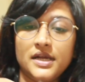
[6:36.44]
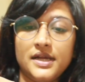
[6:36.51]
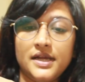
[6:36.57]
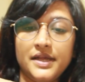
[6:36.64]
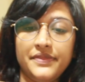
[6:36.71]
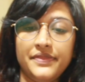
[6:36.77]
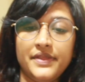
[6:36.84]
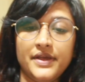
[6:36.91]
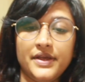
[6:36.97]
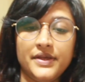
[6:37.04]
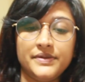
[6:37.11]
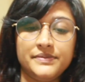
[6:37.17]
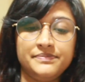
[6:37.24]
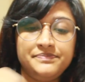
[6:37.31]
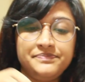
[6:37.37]
And
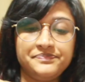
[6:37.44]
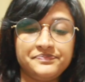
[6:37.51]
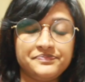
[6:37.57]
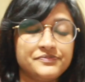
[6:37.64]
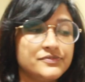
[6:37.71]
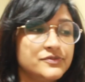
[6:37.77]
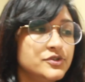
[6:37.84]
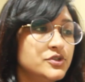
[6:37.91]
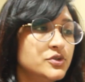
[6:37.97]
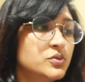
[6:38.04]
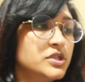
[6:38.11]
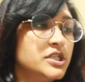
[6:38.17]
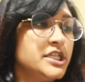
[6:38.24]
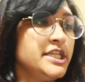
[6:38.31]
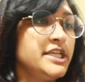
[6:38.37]
then you
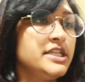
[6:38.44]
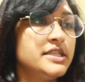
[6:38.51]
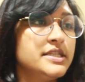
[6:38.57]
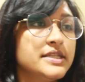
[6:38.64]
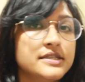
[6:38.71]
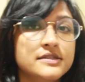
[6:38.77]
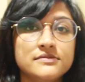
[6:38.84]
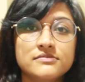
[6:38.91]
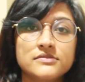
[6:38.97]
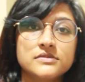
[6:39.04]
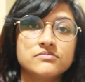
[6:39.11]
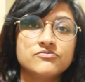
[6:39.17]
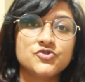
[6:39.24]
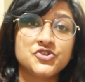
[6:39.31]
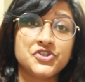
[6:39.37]
will need
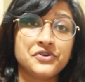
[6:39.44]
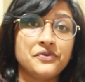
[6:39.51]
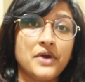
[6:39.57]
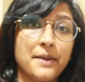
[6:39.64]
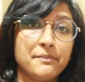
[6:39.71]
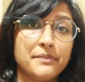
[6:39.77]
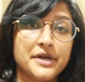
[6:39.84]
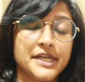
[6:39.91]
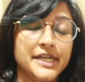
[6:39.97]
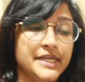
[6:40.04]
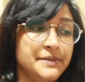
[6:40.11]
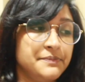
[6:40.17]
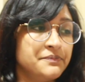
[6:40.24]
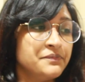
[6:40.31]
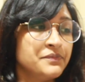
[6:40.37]
shrink wrap
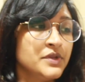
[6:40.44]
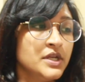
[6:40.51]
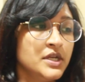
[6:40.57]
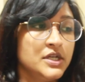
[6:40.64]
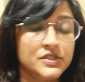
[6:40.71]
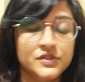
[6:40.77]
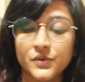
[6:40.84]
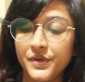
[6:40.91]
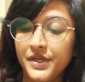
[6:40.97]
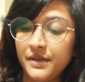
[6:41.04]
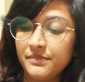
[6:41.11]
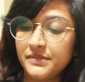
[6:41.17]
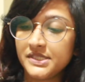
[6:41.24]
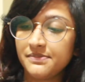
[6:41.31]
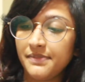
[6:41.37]
again. So
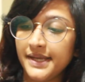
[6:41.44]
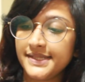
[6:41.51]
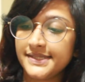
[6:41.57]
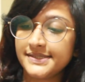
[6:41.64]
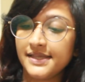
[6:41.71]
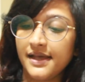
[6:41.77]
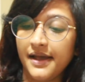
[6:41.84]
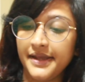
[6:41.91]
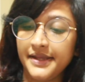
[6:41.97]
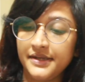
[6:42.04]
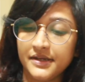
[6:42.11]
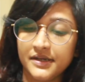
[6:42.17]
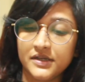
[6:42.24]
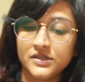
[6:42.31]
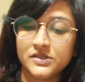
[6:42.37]
keep this by the
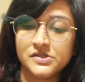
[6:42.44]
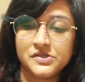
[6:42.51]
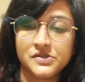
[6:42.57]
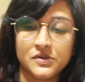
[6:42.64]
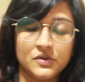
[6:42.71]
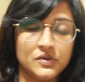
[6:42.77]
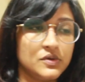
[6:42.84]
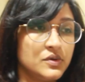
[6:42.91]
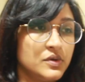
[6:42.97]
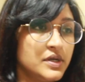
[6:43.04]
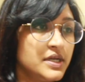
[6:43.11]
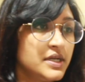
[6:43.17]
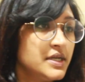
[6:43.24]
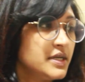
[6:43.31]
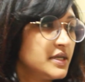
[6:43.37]
side. So
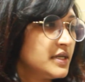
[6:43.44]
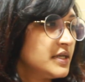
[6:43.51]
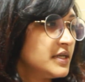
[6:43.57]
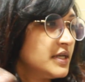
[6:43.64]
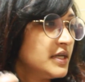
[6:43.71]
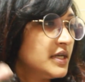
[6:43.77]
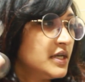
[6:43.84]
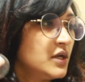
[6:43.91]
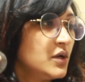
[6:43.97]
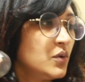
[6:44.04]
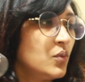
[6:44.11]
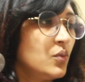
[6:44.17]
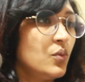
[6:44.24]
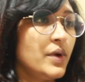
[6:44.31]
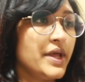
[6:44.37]

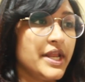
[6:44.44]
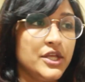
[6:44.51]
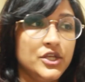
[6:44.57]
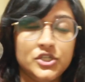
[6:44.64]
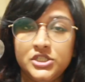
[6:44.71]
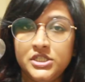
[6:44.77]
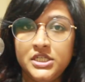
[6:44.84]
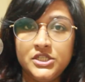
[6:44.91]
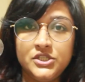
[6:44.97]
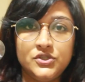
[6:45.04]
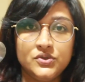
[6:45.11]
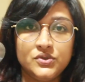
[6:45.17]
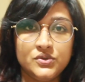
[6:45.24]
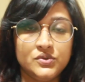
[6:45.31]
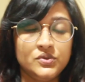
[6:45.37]
what I usually
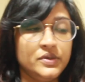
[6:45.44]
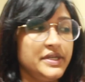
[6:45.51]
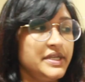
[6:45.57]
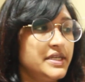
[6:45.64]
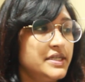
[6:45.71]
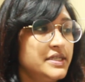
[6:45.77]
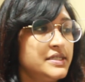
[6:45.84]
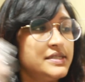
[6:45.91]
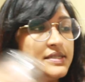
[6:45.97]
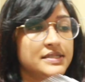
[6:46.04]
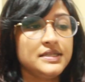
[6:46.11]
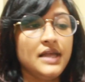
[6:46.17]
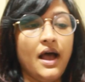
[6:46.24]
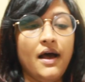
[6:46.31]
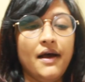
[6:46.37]
do
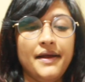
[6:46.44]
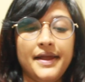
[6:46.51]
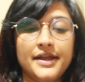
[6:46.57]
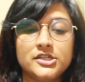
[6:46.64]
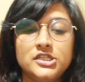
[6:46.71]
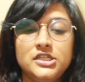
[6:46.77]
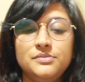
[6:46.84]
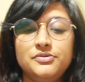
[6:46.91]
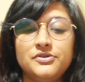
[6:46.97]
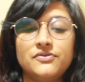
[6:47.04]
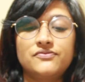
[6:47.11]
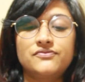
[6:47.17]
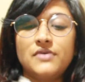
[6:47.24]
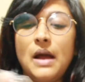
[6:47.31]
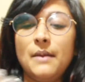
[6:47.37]
is I actually
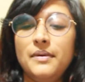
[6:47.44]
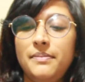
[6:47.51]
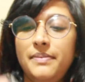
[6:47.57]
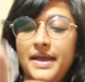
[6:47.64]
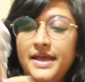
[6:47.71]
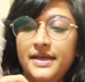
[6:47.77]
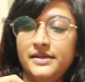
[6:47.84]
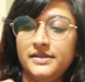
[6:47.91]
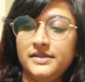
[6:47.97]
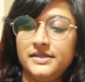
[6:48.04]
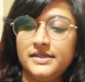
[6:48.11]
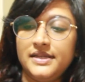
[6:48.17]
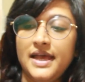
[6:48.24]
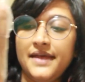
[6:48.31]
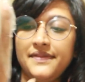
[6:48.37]
put a rubber band
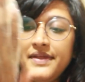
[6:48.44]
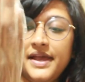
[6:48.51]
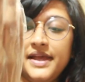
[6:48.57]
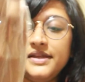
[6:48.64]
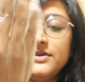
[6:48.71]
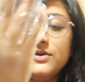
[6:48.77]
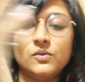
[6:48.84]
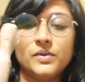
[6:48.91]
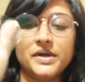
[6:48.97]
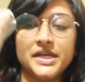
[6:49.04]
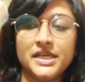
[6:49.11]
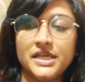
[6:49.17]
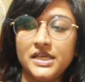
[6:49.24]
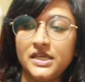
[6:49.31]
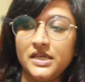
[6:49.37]
at the end over
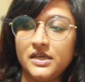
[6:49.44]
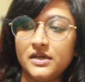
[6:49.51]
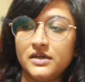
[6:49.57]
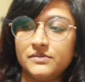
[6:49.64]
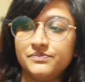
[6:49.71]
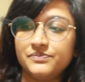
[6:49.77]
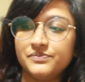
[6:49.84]
here,